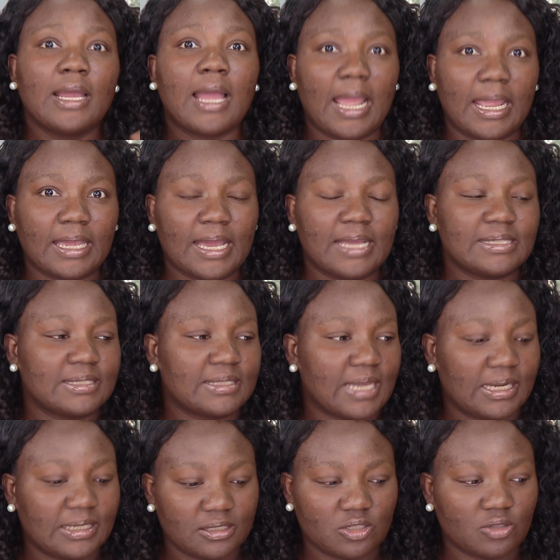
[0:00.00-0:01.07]
I can't
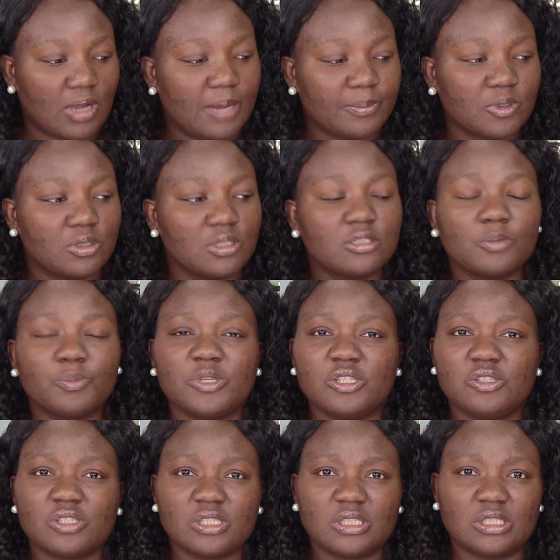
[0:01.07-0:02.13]
stand it. So I'm going to be
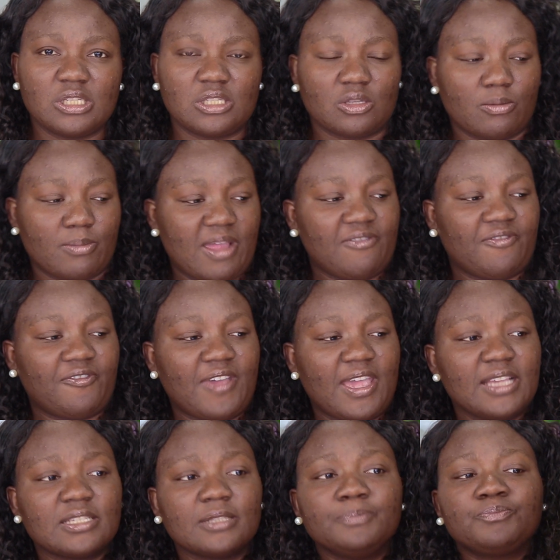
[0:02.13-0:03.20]
using this on my
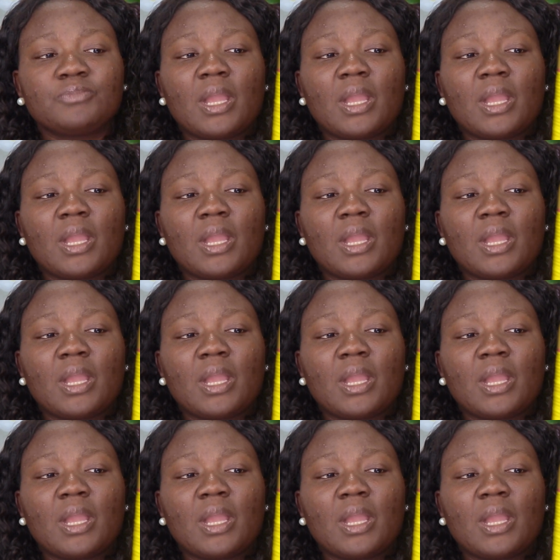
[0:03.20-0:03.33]
face,